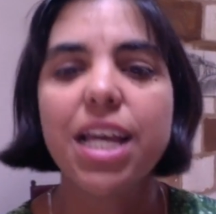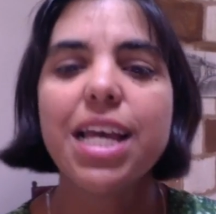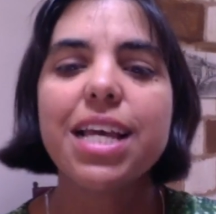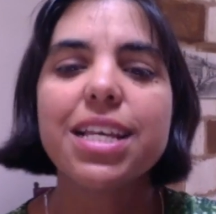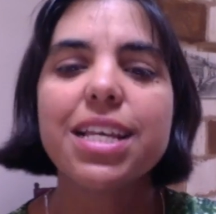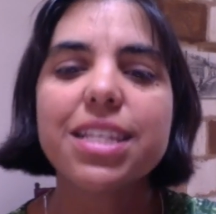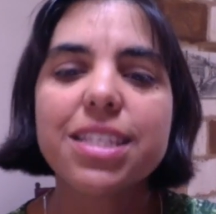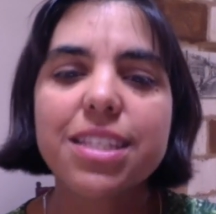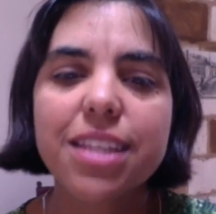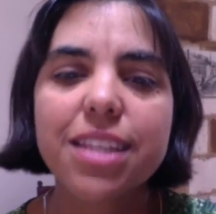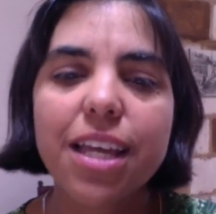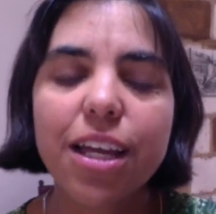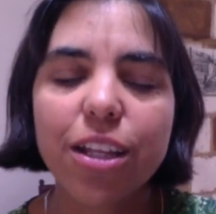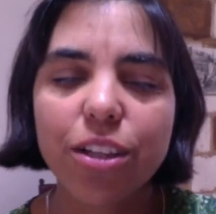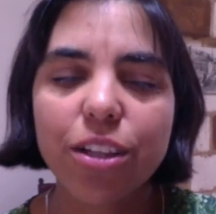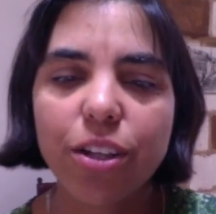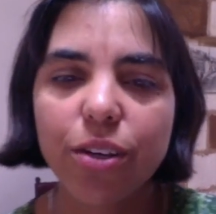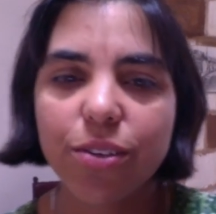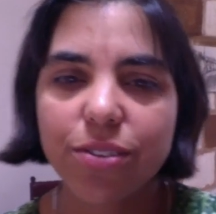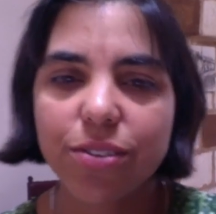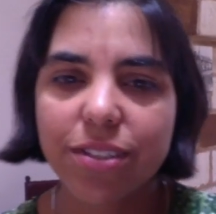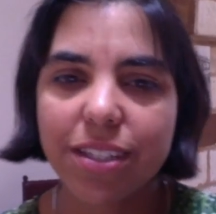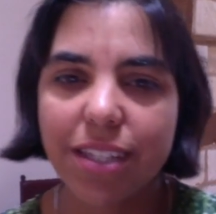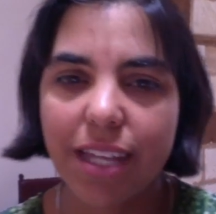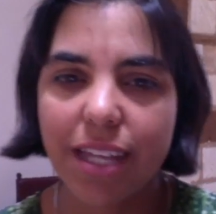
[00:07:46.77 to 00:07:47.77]
Stay
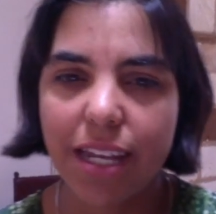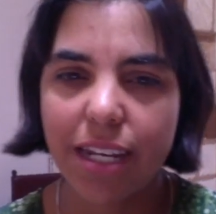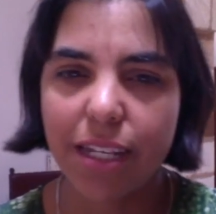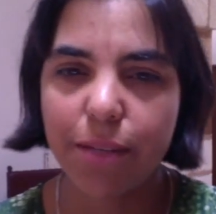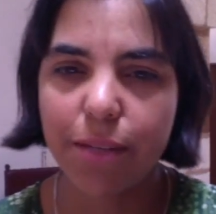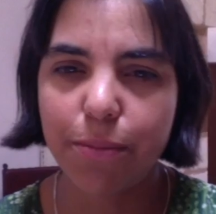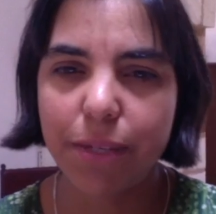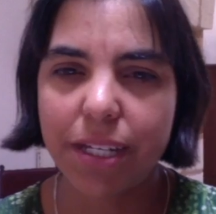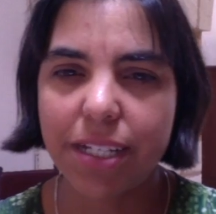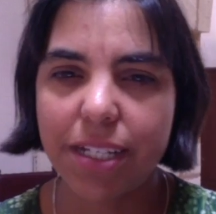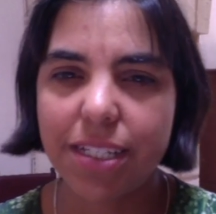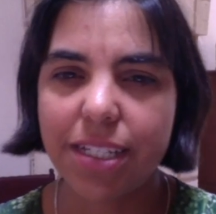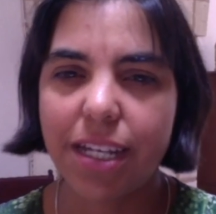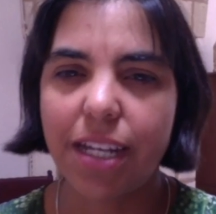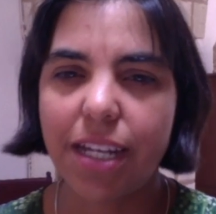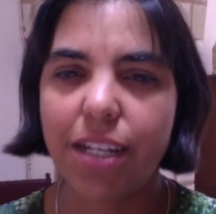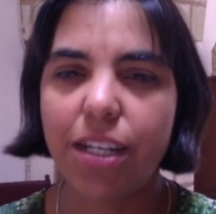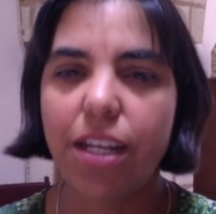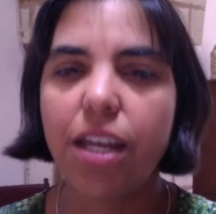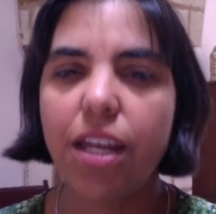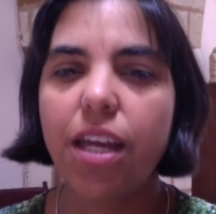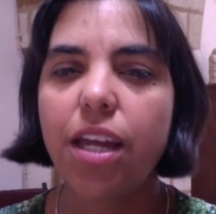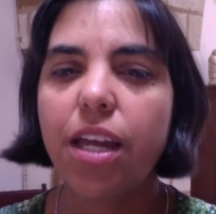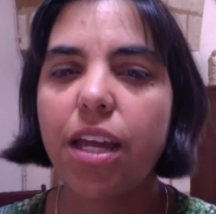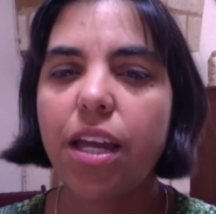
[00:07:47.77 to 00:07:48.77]
close to that image and
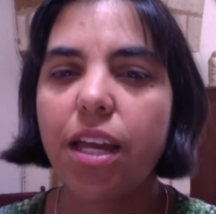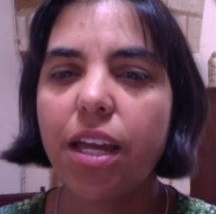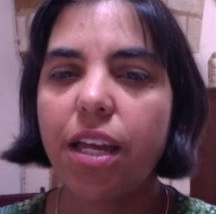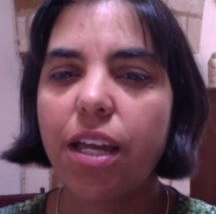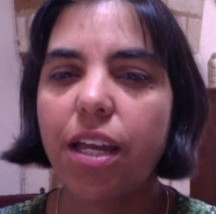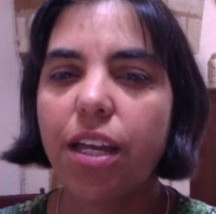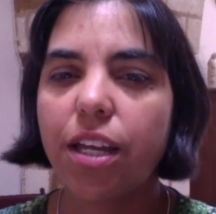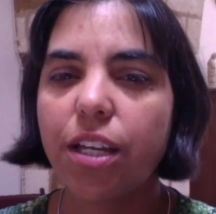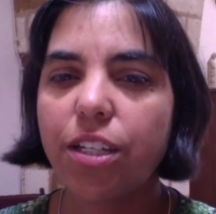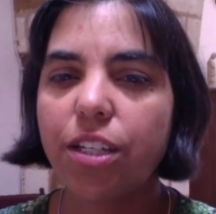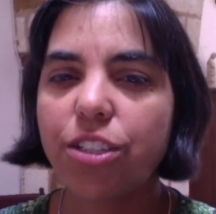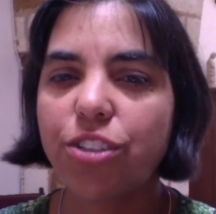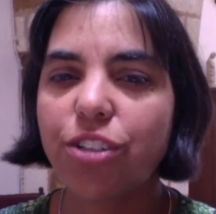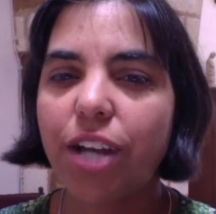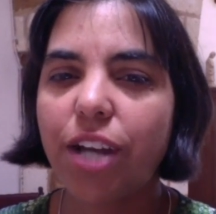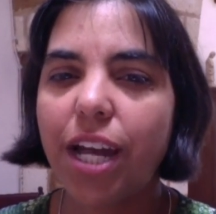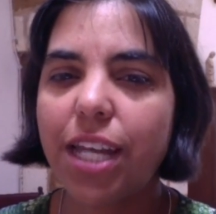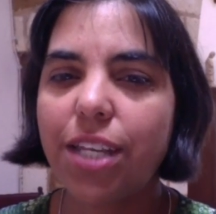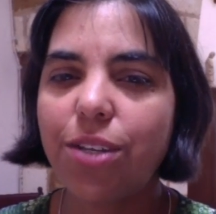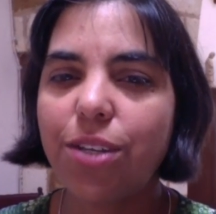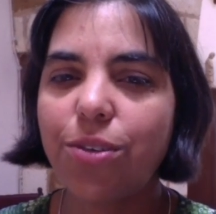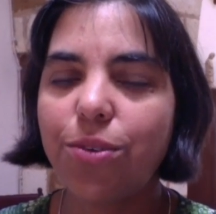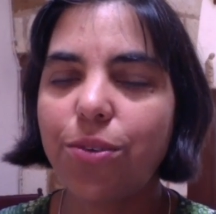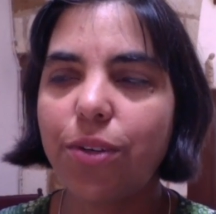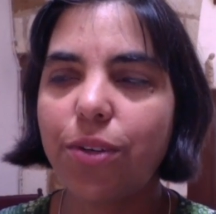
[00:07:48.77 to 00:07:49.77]
try
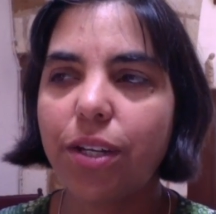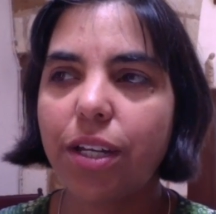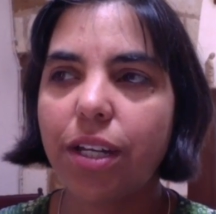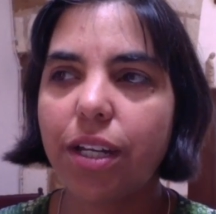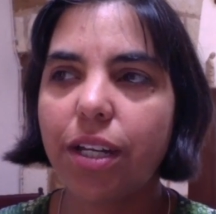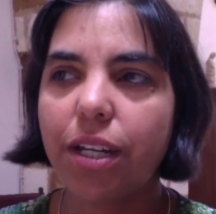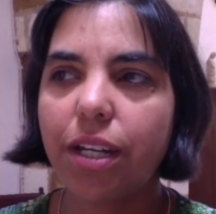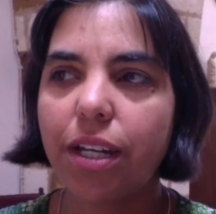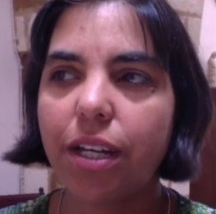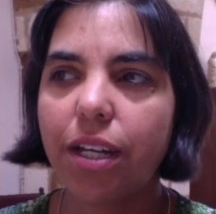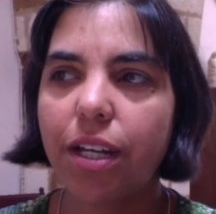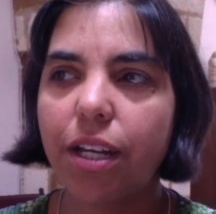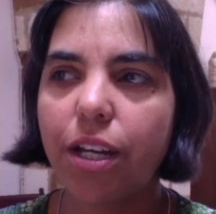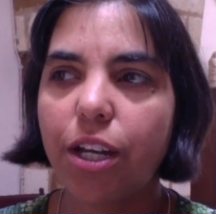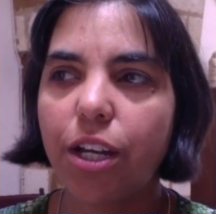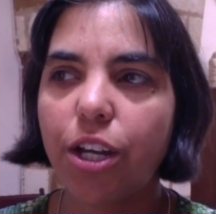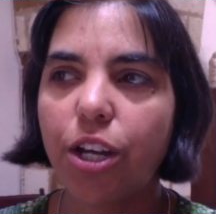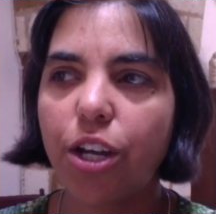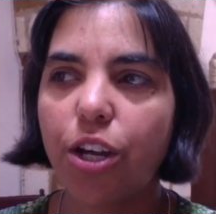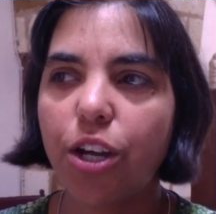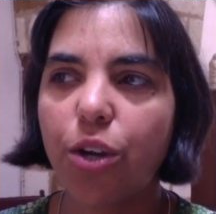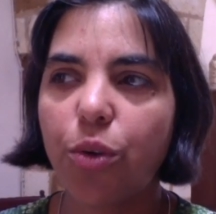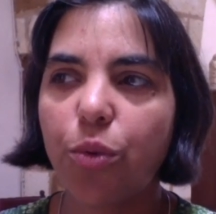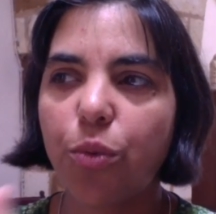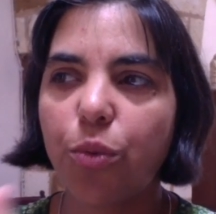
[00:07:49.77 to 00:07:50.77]
to
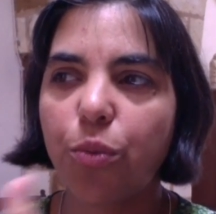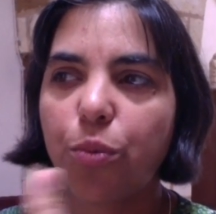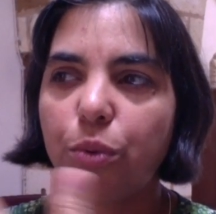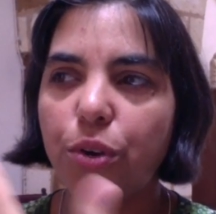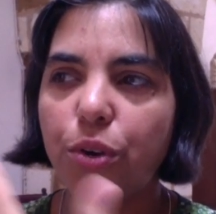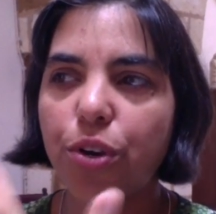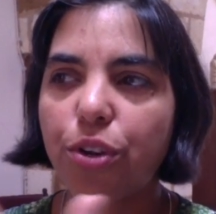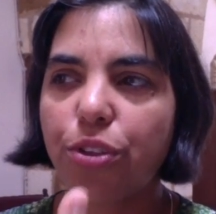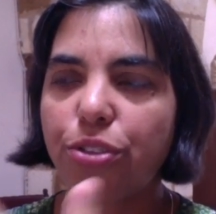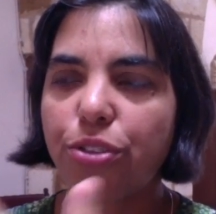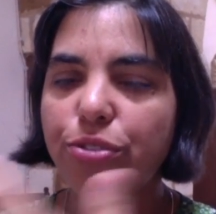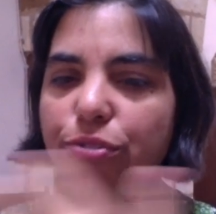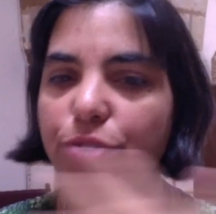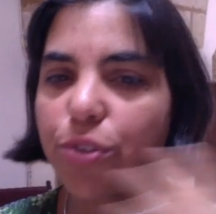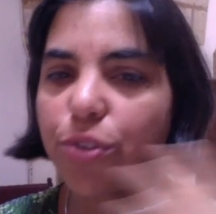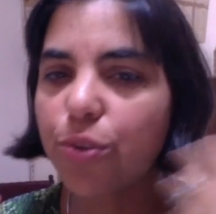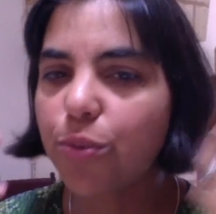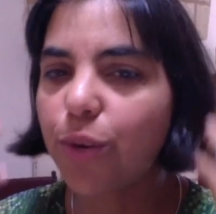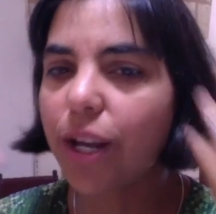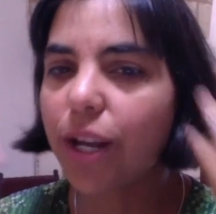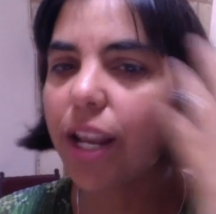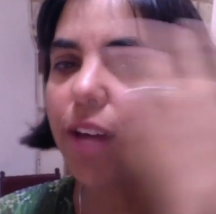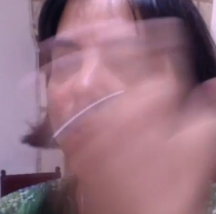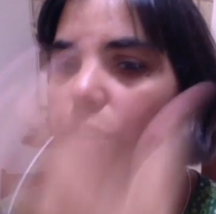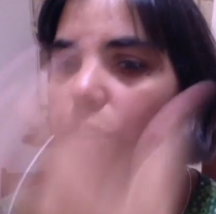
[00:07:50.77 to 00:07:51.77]
work through
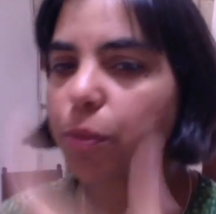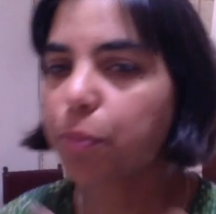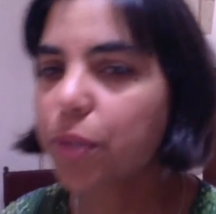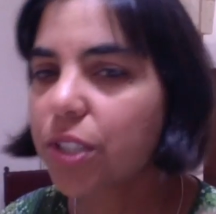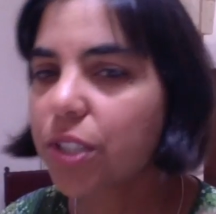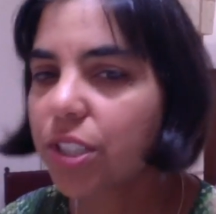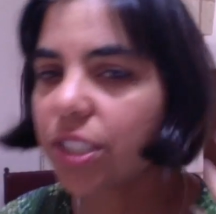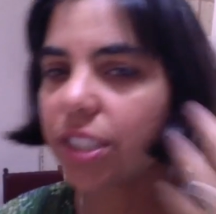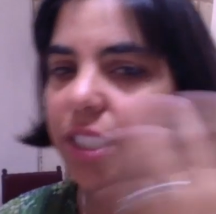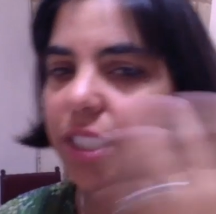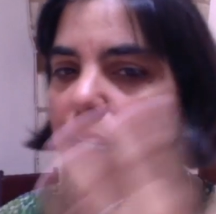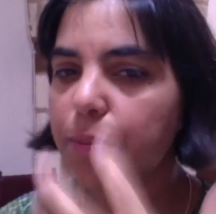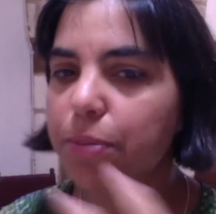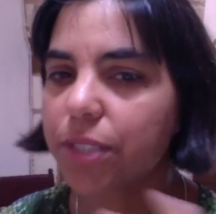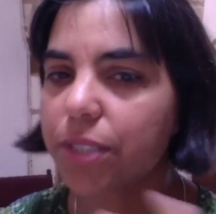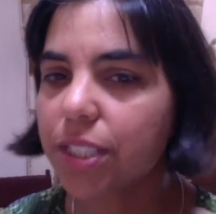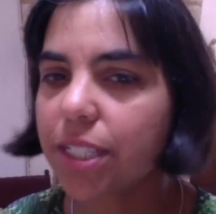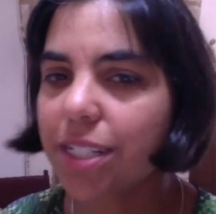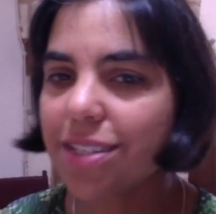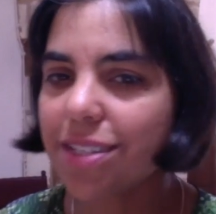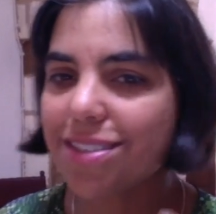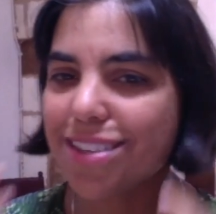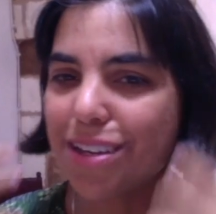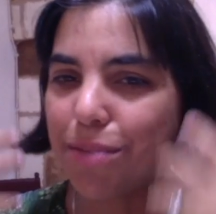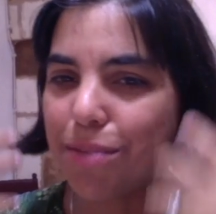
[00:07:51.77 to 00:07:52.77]
whatever
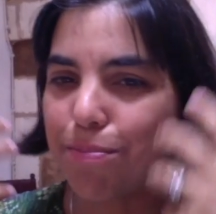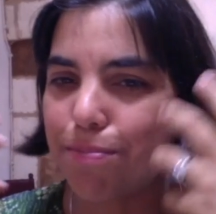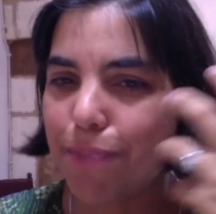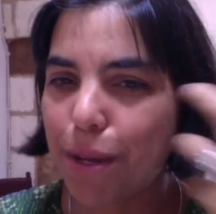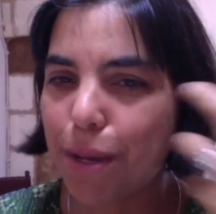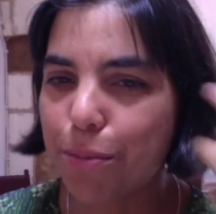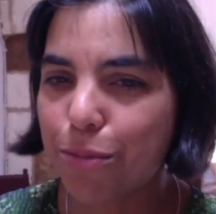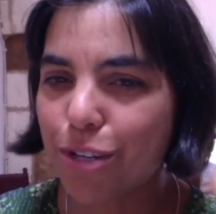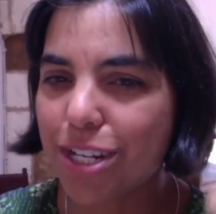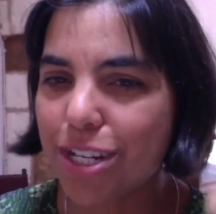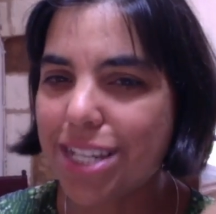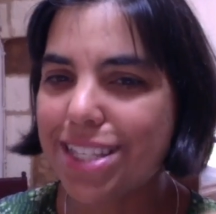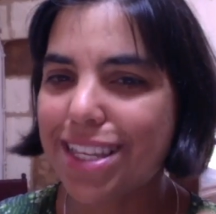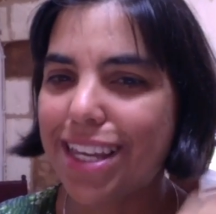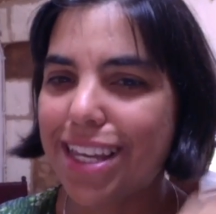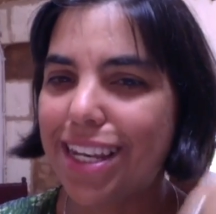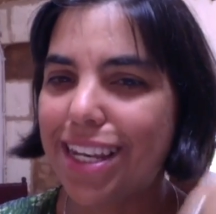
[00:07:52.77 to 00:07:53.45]
perceptions and memories